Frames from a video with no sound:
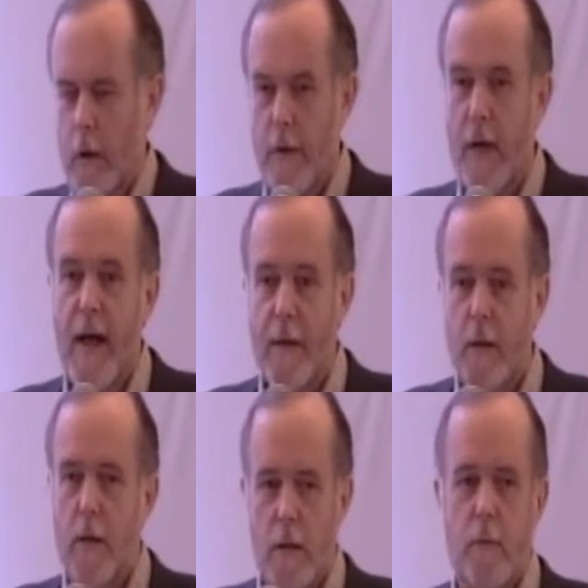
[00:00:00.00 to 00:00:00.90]
That
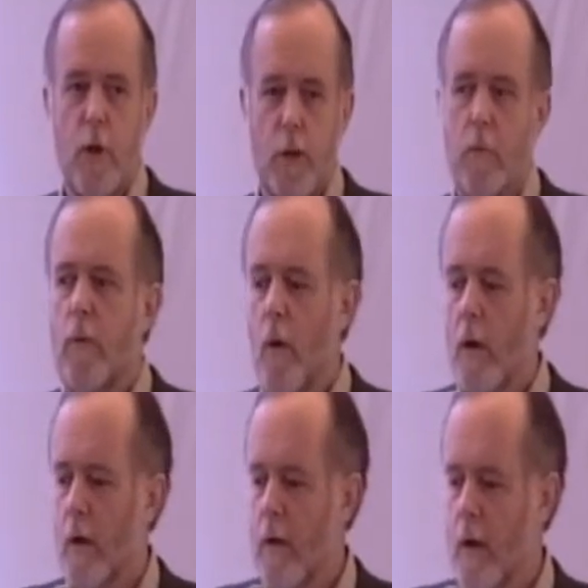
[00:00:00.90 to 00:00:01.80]
is the most
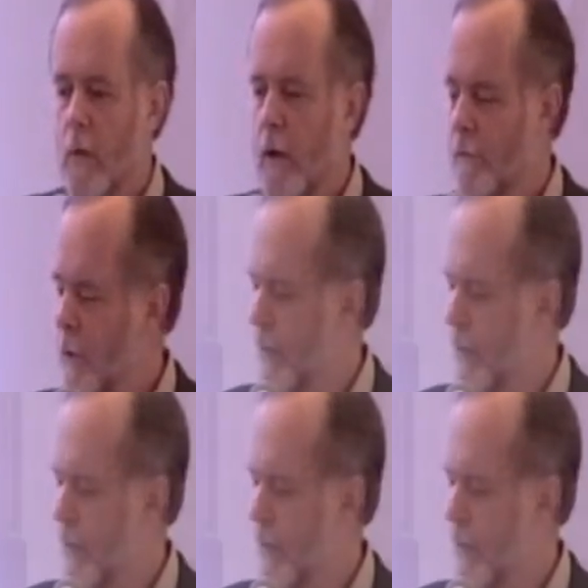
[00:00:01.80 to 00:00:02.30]
important thing we have done